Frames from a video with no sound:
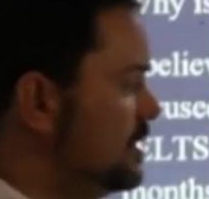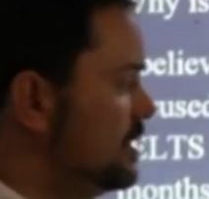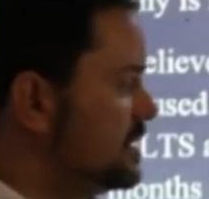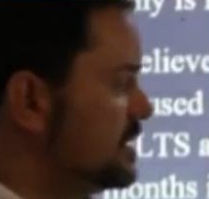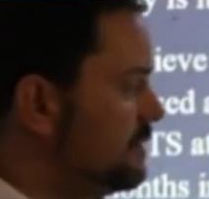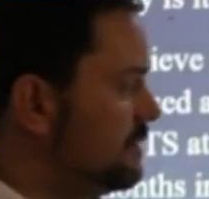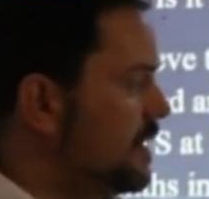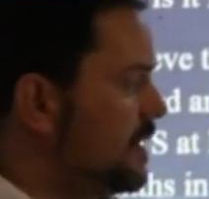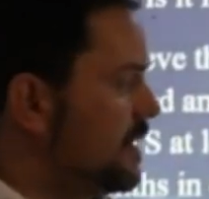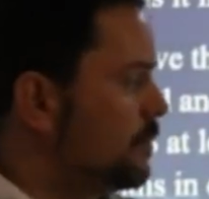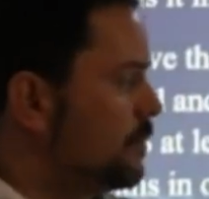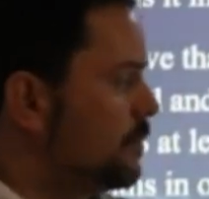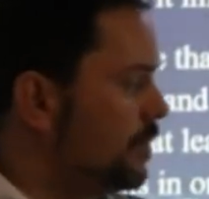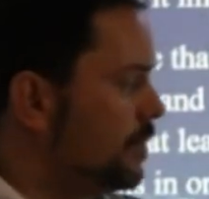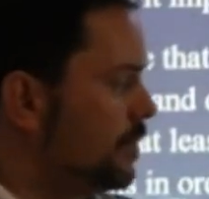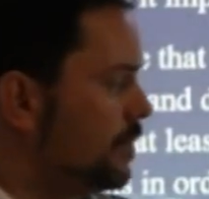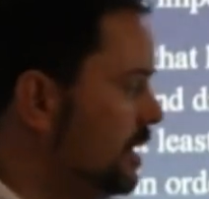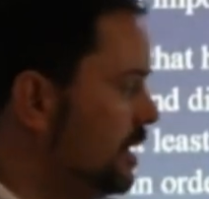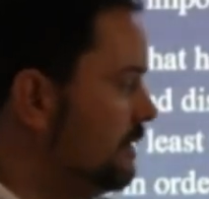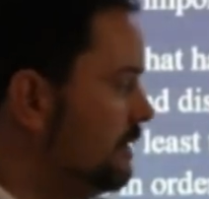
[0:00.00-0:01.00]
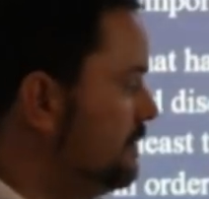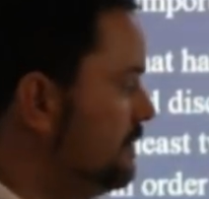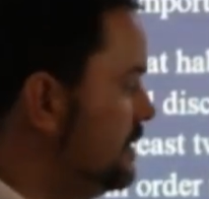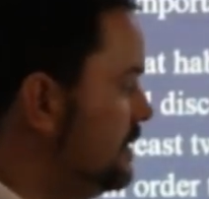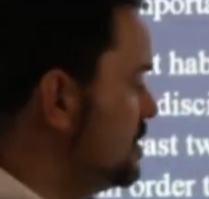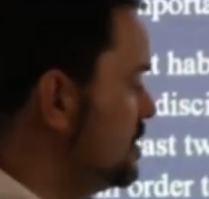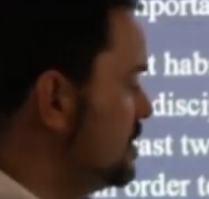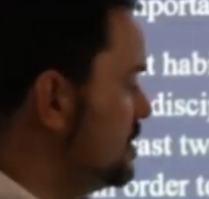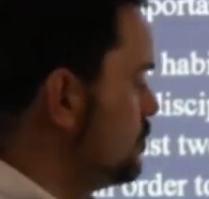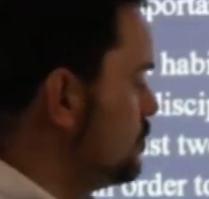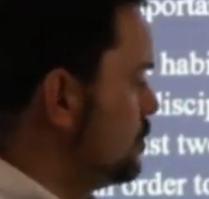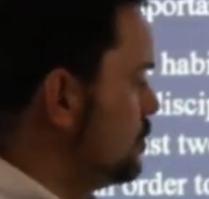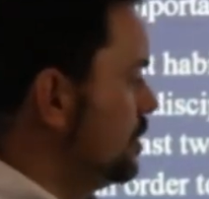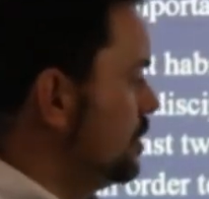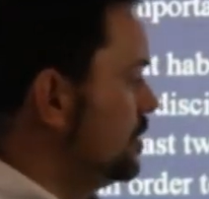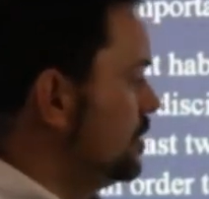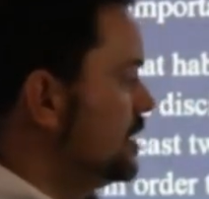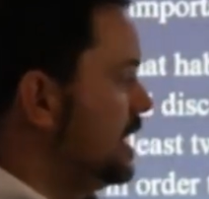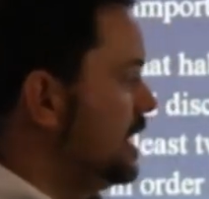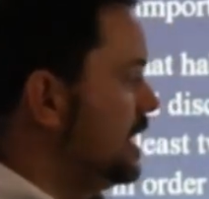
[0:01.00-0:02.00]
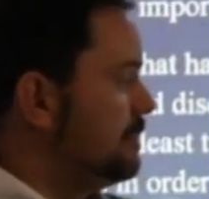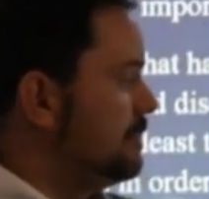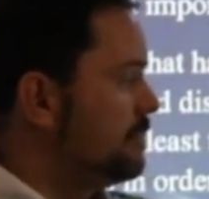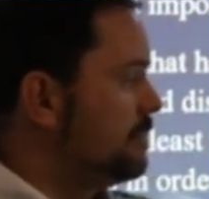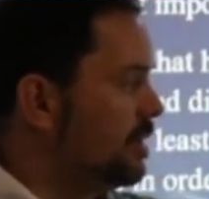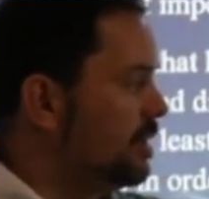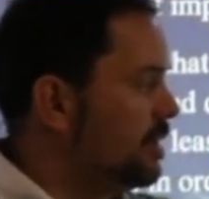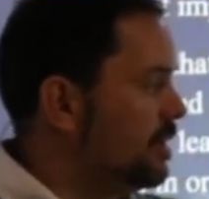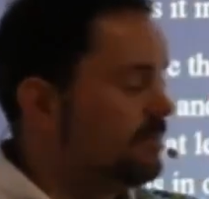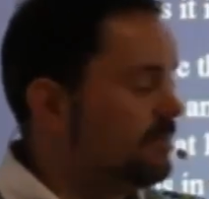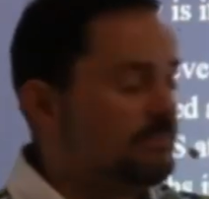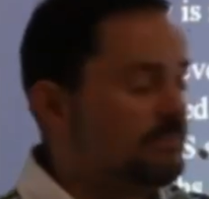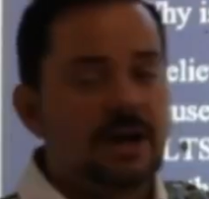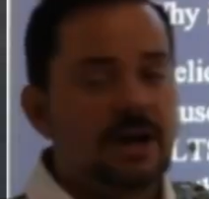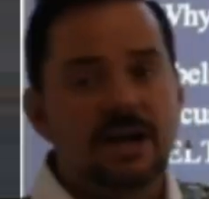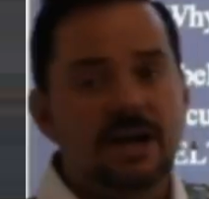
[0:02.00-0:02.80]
if I weren't if this weren't a part of my